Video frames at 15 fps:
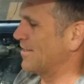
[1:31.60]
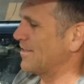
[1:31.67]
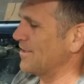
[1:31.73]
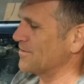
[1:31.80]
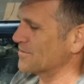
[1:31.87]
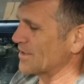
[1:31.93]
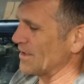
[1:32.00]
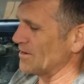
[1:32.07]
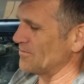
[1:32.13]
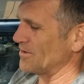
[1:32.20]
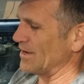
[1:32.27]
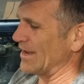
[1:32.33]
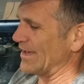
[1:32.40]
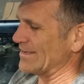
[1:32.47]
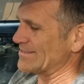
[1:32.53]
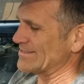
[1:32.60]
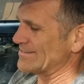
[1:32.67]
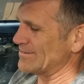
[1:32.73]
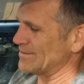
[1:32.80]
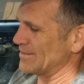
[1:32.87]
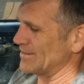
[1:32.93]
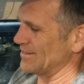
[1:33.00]
is kind of a nice
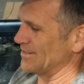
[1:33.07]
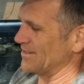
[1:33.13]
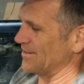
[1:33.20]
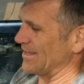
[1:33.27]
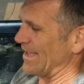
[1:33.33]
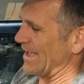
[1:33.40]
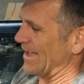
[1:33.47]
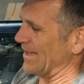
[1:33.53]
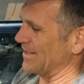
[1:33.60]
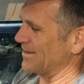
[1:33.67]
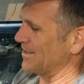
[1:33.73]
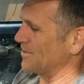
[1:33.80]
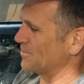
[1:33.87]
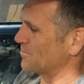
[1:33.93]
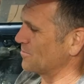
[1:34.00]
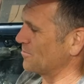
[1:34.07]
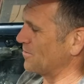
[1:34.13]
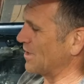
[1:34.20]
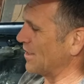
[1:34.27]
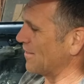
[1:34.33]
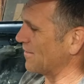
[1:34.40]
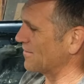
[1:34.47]
little ad as
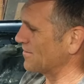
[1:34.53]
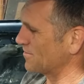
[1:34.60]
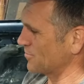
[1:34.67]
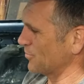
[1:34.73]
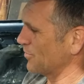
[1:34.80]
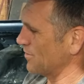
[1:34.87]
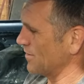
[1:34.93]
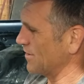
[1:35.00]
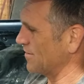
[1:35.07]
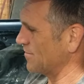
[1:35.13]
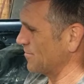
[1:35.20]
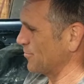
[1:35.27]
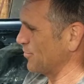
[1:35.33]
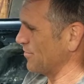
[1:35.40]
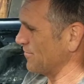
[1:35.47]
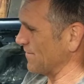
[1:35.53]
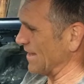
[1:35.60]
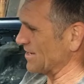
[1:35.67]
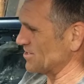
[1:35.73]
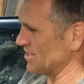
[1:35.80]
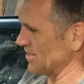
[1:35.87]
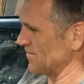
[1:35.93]
well. It's pretty, pretty
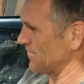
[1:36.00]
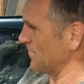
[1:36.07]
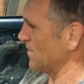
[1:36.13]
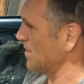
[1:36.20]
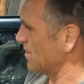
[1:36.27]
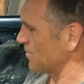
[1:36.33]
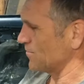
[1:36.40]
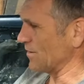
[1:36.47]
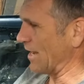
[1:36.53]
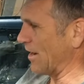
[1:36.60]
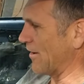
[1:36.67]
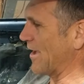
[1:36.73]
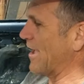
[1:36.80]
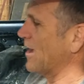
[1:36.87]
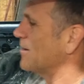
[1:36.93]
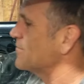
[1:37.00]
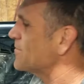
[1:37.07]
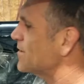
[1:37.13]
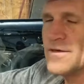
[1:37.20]
flashy. So now I have